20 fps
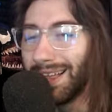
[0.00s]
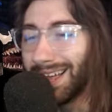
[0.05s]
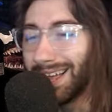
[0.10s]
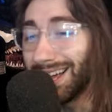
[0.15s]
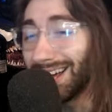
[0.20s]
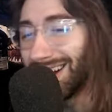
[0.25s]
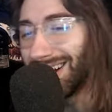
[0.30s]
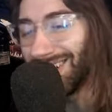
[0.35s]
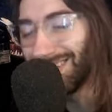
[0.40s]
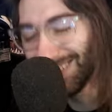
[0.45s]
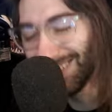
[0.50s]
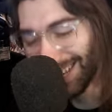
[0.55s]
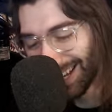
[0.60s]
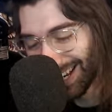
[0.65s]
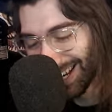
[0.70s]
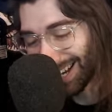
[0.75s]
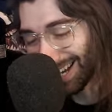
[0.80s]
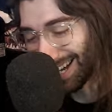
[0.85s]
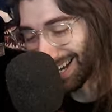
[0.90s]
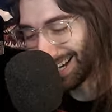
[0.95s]
you know,
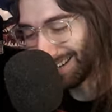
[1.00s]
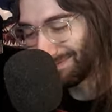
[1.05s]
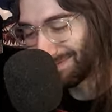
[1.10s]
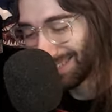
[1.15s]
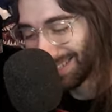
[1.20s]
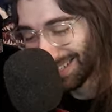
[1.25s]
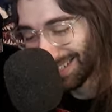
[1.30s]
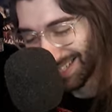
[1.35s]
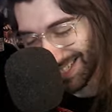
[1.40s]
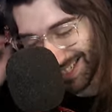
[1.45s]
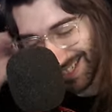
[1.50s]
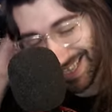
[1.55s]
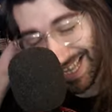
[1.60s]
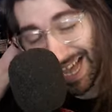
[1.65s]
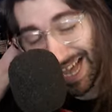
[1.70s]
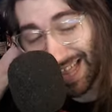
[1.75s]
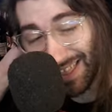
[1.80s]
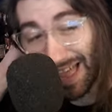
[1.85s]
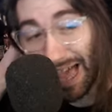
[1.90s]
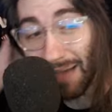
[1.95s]
um,
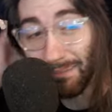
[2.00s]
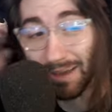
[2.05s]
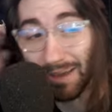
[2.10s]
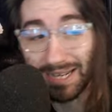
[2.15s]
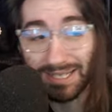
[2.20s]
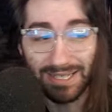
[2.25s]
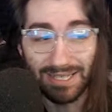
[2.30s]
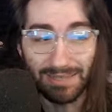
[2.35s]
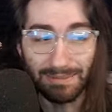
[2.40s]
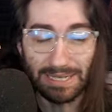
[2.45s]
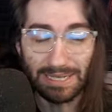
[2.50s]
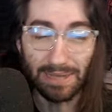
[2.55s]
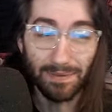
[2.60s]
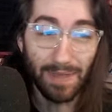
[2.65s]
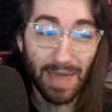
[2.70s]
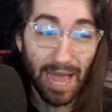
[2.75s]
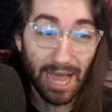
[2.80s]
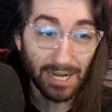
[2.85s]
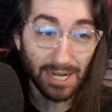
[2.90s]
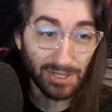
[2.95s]
that that makes sense to me.
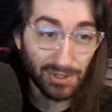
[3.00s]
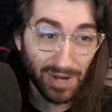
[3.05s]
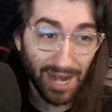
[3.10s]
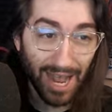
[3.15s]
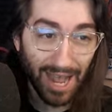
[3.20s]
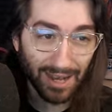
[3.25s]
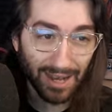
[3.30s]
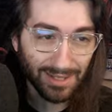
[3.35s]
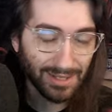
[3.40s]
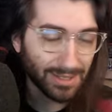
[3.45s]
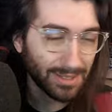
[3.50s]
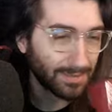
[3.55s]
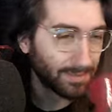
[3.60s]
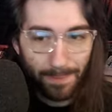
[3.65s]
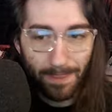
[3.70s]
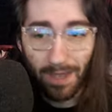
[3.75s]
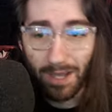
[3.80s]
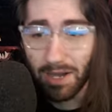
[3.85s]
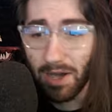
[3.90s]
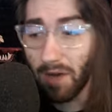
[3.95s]
That tracks.
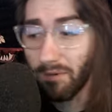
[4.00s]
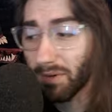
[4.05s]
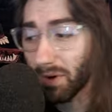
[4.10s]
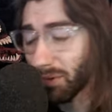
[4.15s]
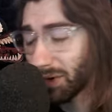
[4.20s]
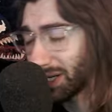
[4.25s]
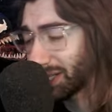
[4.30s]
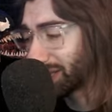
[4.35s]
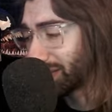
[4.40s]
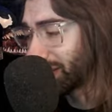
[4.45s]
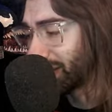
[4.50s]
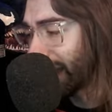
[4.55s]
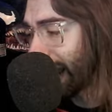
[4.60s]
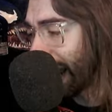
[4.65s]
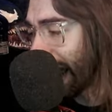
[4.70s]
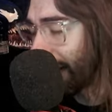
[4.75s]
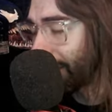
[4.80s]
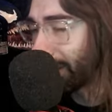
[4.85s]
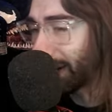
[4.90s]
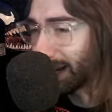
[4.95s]
However, what is instead
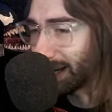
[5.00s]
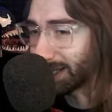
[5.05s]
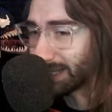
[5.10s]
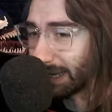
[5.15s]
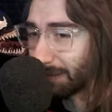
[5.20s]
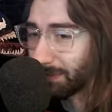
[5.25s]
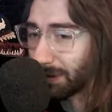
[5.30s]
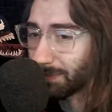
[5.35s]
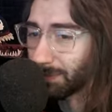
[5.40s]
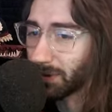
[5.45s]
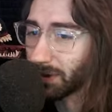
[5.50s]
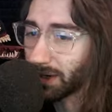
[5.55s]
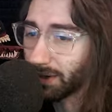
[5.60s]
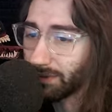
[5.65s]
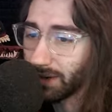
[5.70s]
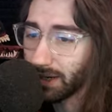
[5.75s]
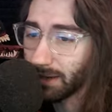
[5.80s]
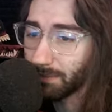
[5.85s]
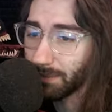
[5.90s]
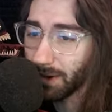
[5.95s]
happening is that people are
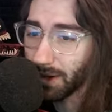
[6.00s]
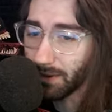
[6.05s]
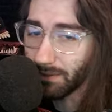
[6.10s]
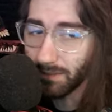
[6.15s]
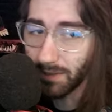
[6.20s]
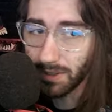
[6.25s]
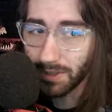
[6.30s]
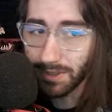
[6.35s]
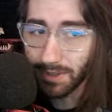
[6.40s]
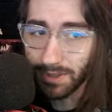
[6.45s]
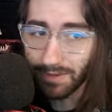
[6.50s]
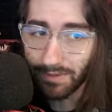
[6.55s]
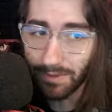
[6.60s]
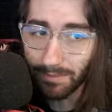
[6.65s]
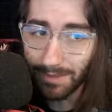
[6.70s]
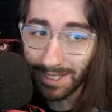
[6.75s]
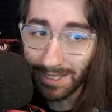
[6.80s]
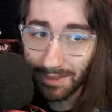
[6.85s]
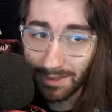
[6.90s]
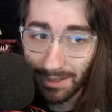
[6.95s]
giving up on first hook for
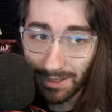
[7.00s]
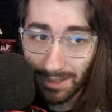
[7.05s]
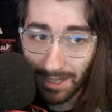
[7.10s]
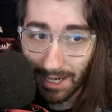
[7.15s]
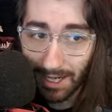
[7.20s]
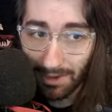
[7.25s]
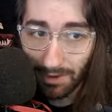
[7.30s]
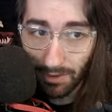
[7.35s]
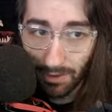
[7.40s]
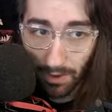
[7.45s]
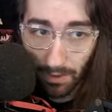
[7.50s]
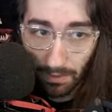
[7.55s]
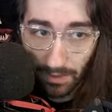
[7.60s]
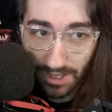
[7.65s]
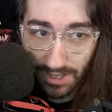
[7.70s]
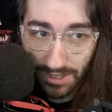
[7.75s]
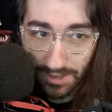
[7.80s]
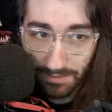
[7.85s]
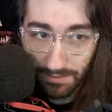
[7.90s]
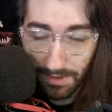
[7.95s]
basically like no
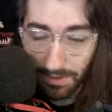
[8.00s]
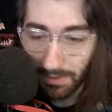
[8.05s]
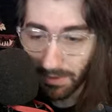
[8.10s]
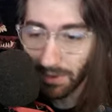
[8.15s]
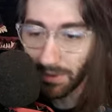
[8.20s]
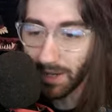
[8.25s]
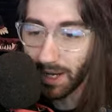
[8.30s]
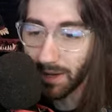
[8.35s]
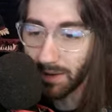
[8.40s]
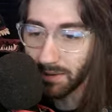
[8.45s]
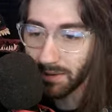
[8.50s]
reason. People go down